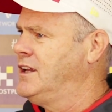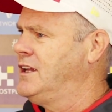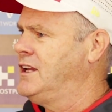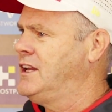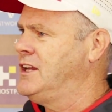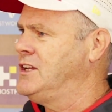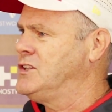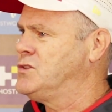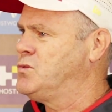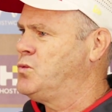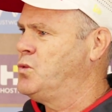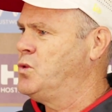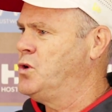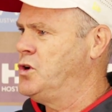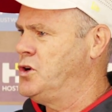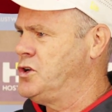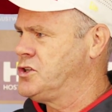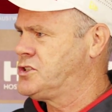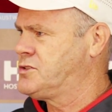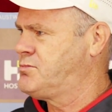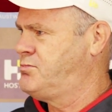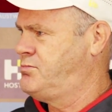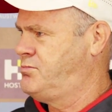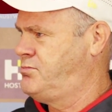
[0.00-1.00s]
his
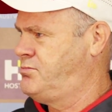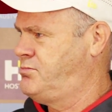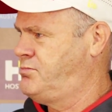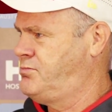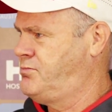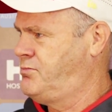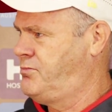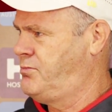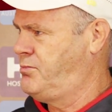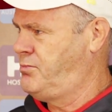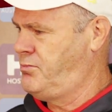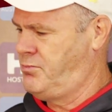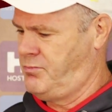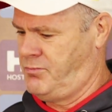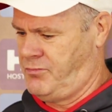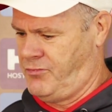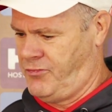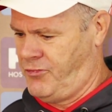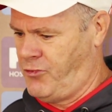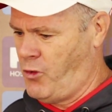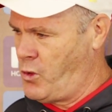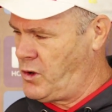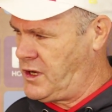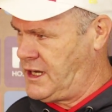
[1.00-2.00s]
worst
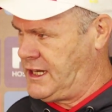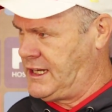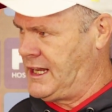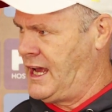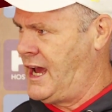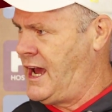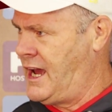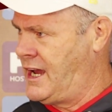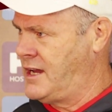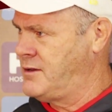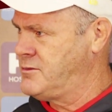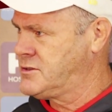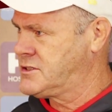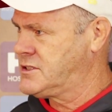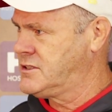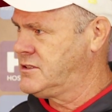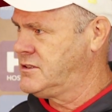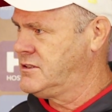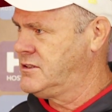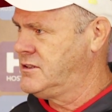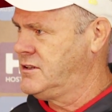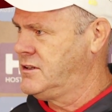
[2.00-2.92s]
40 games